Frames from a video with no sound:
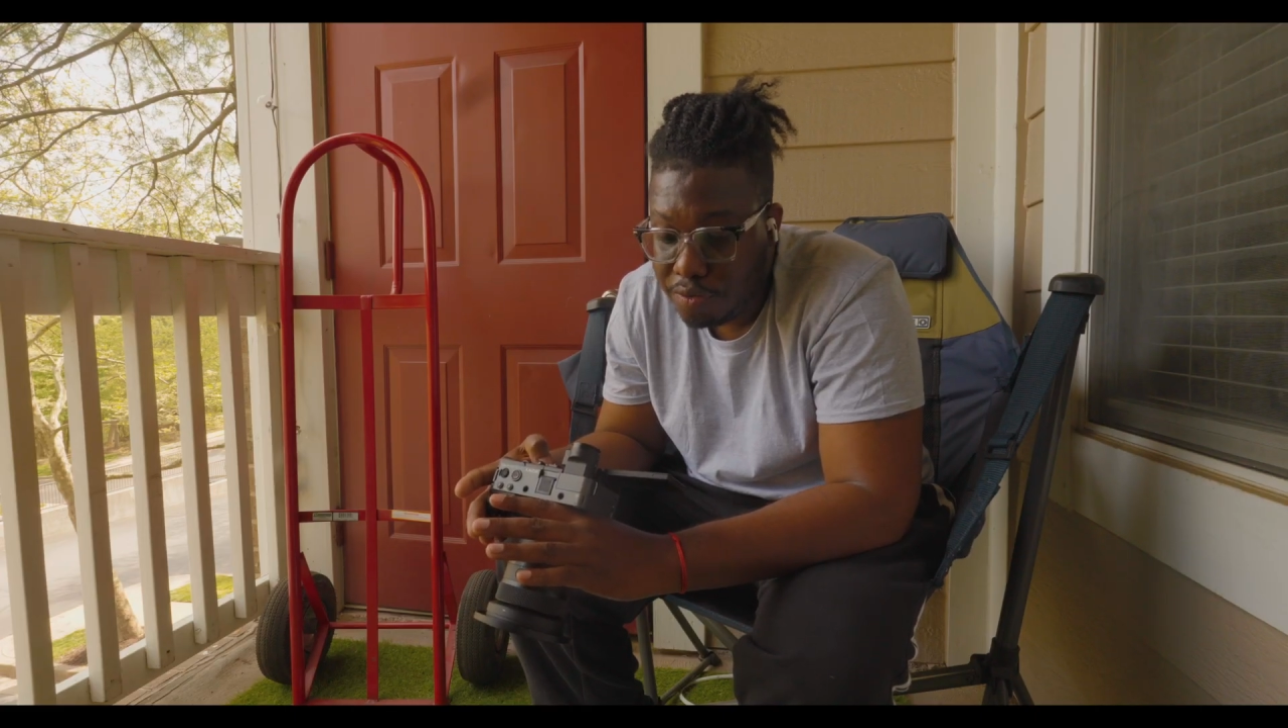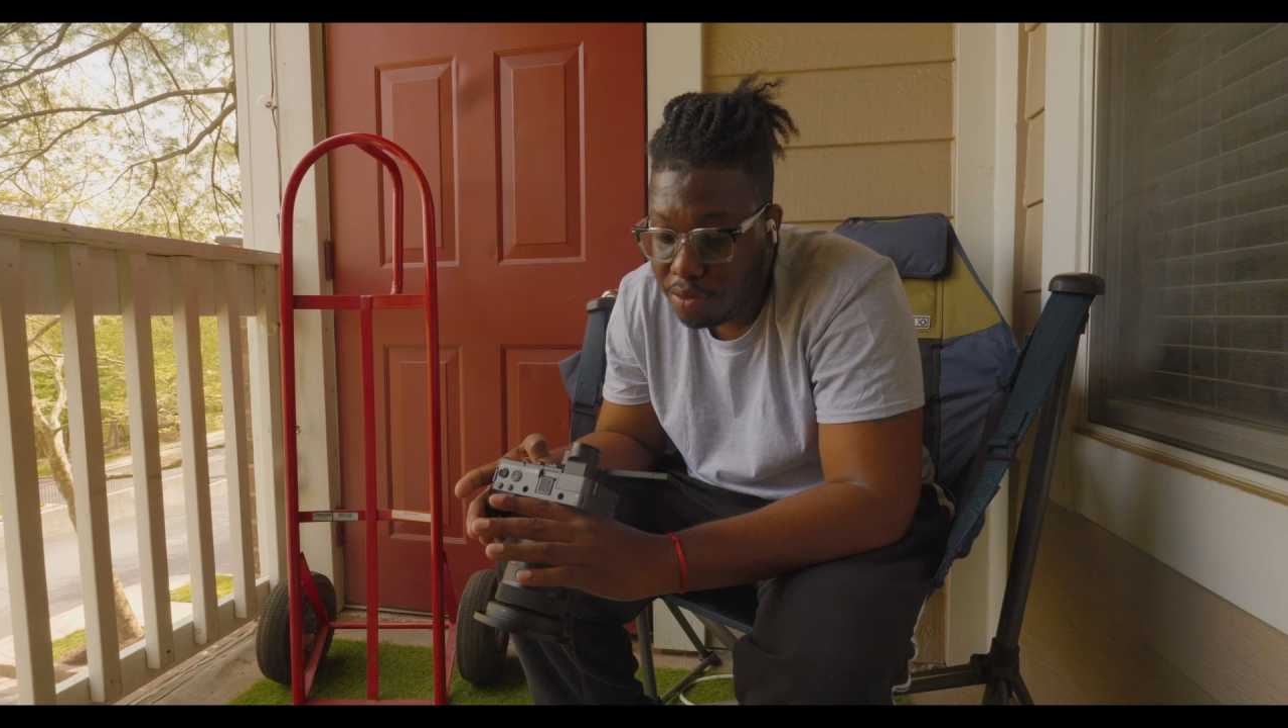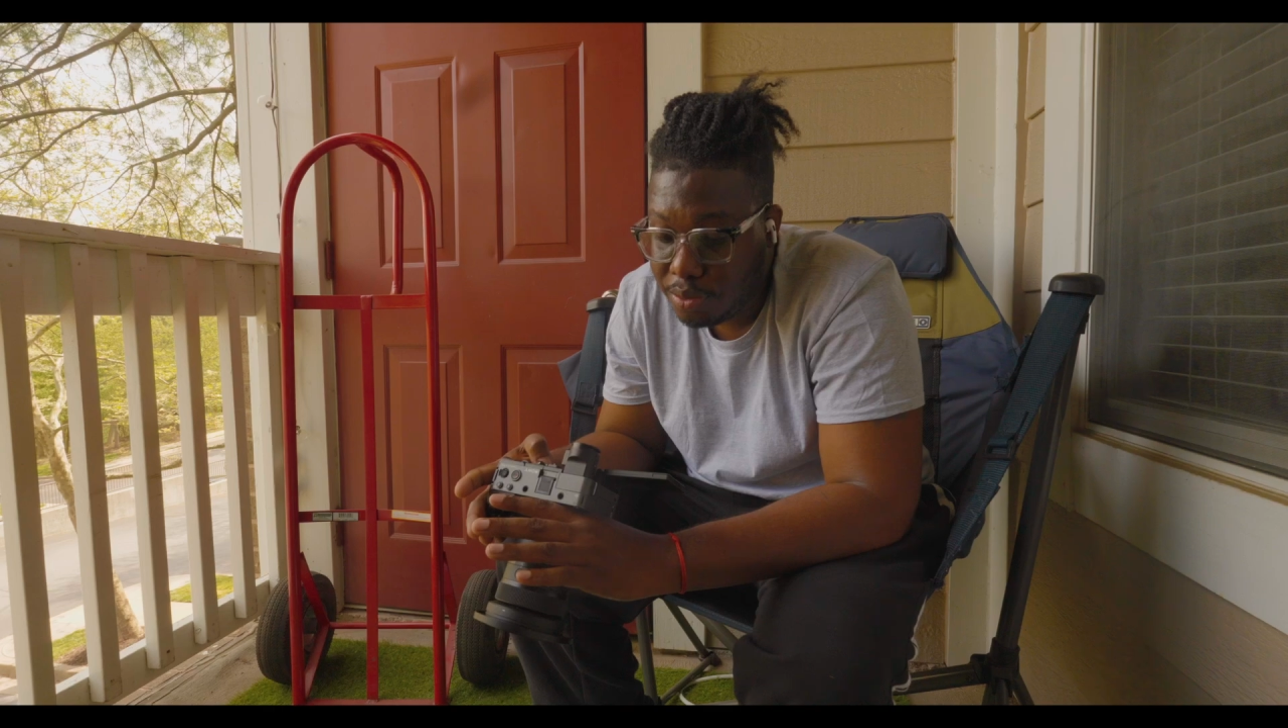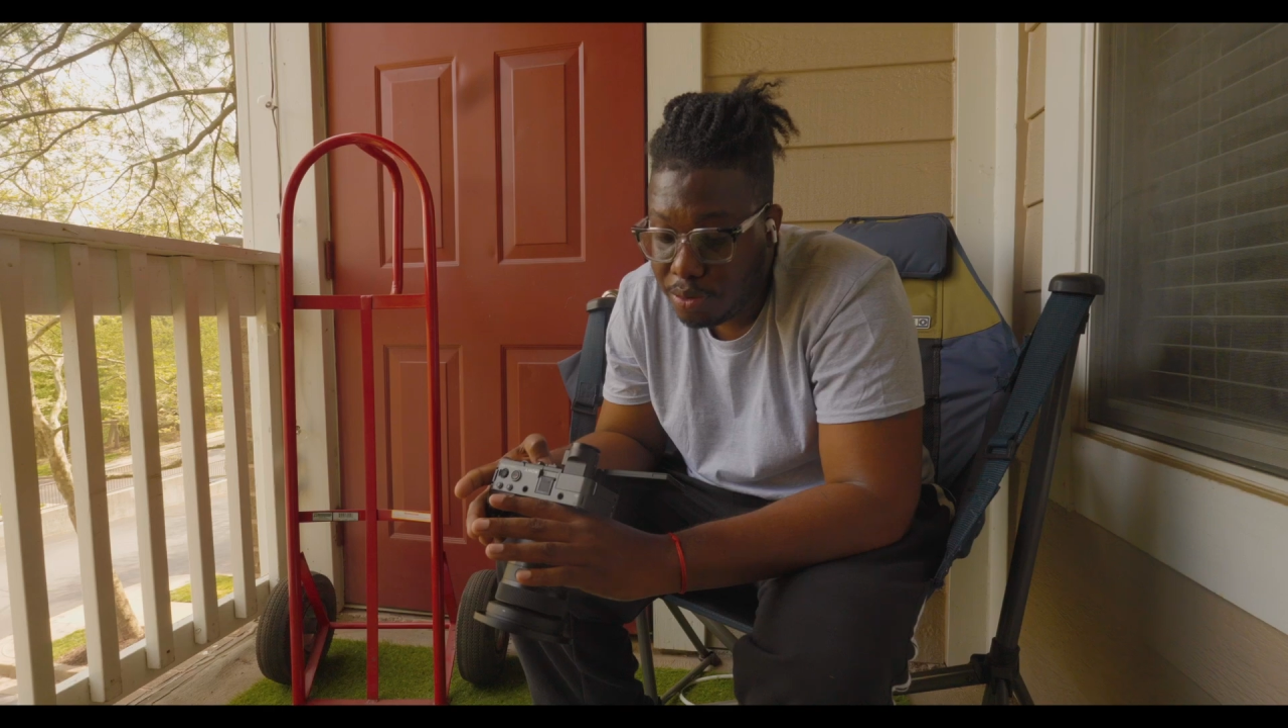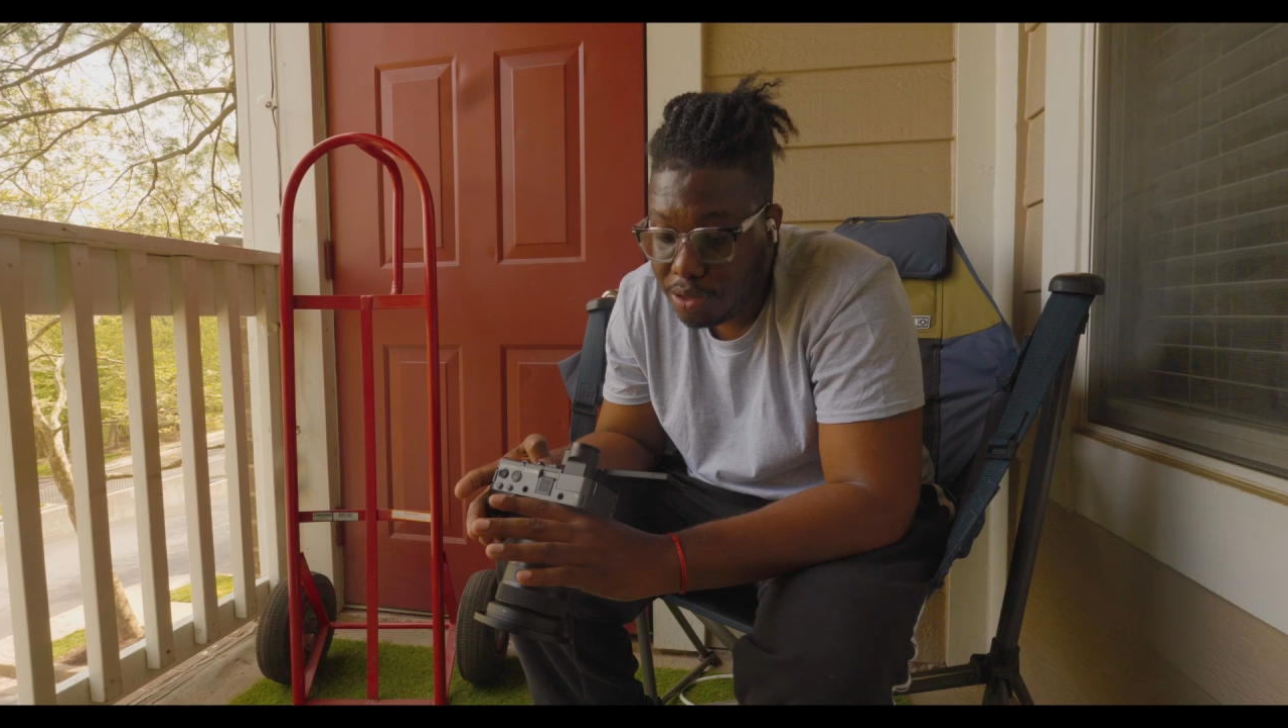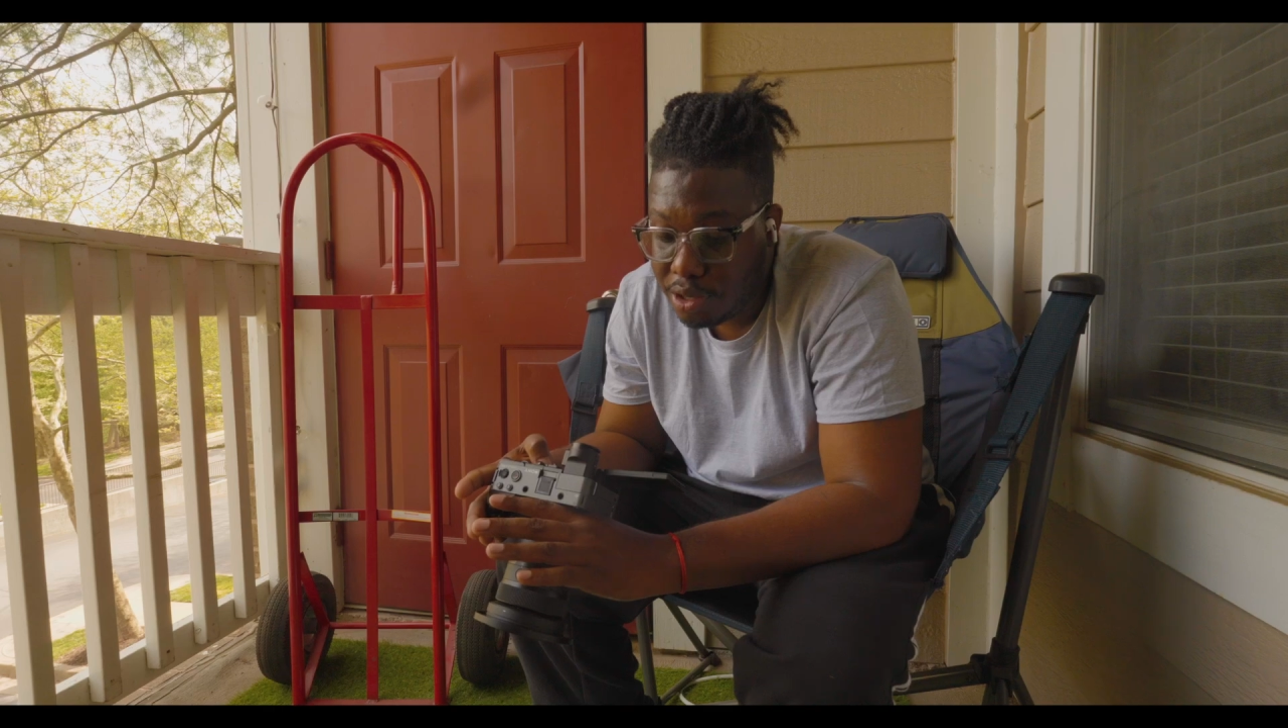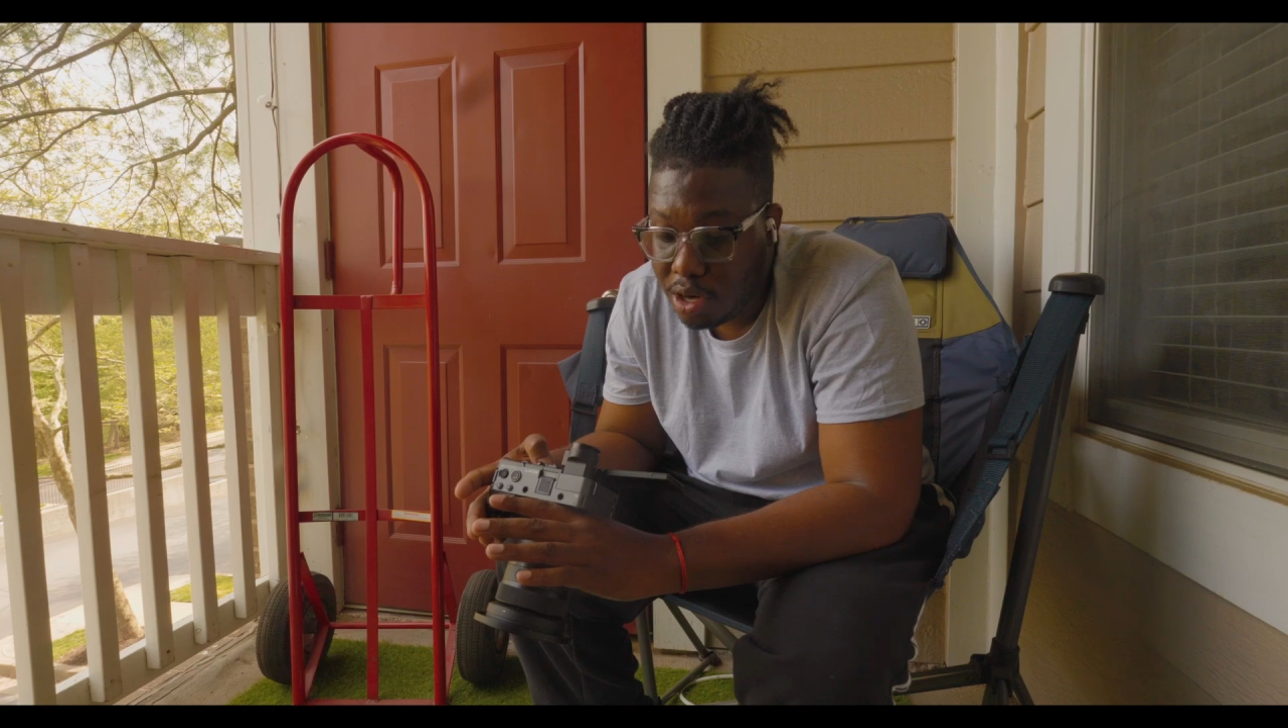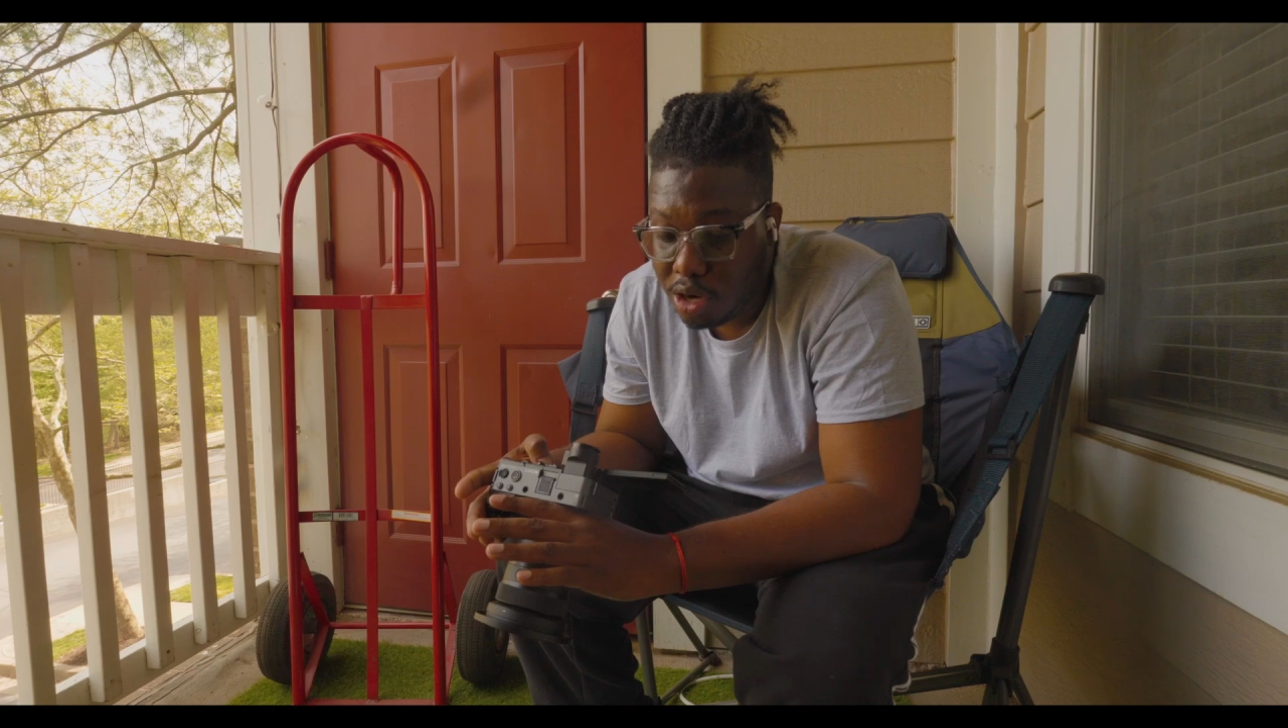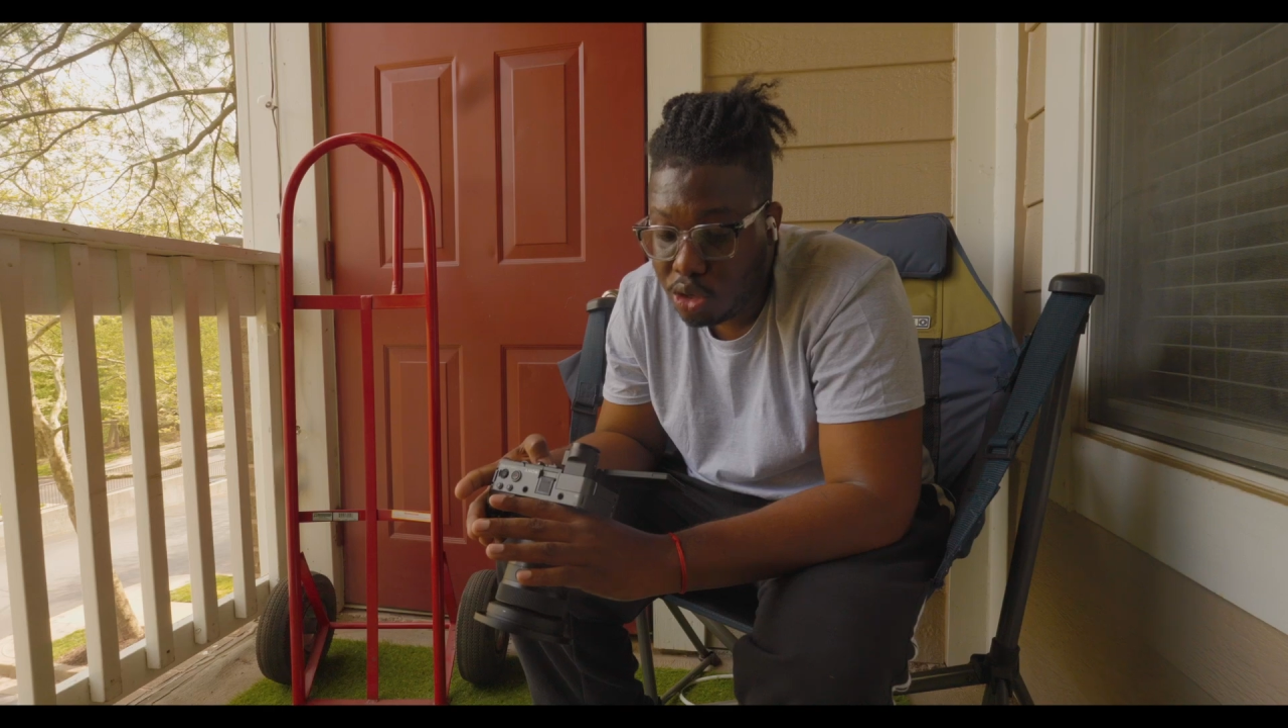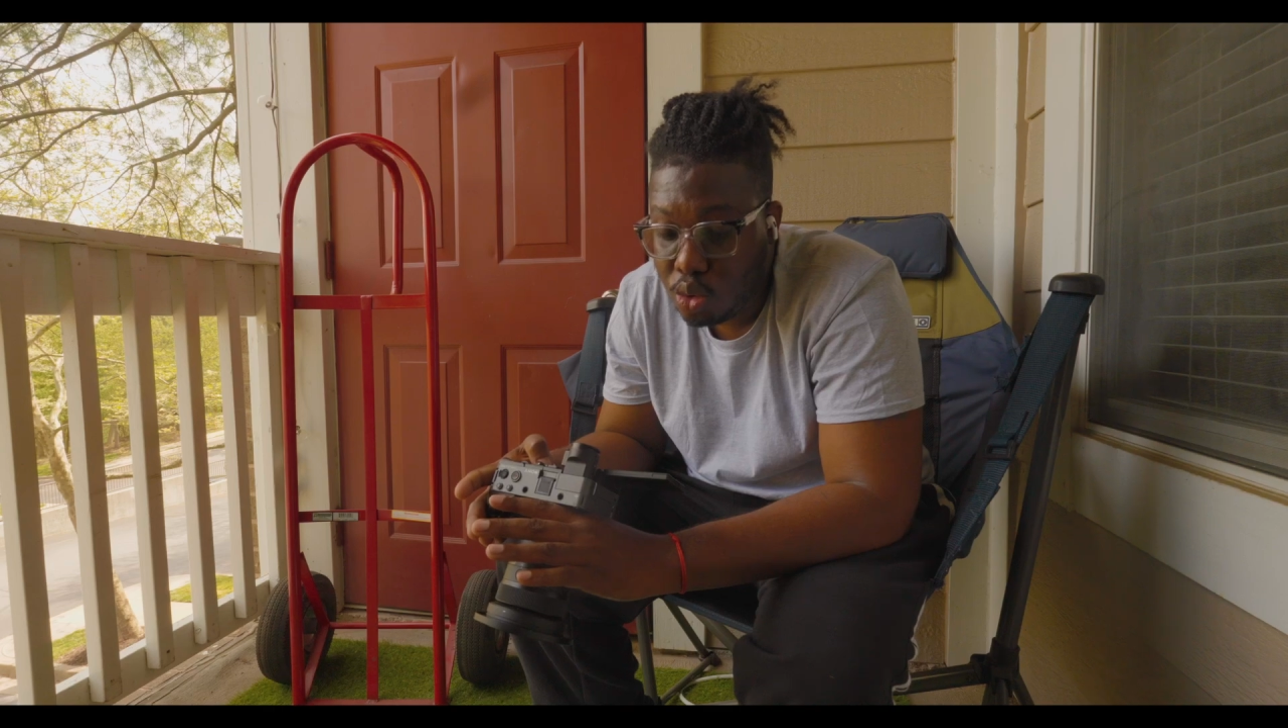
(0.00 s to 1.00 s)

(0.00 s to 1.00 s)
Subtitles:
frames per second at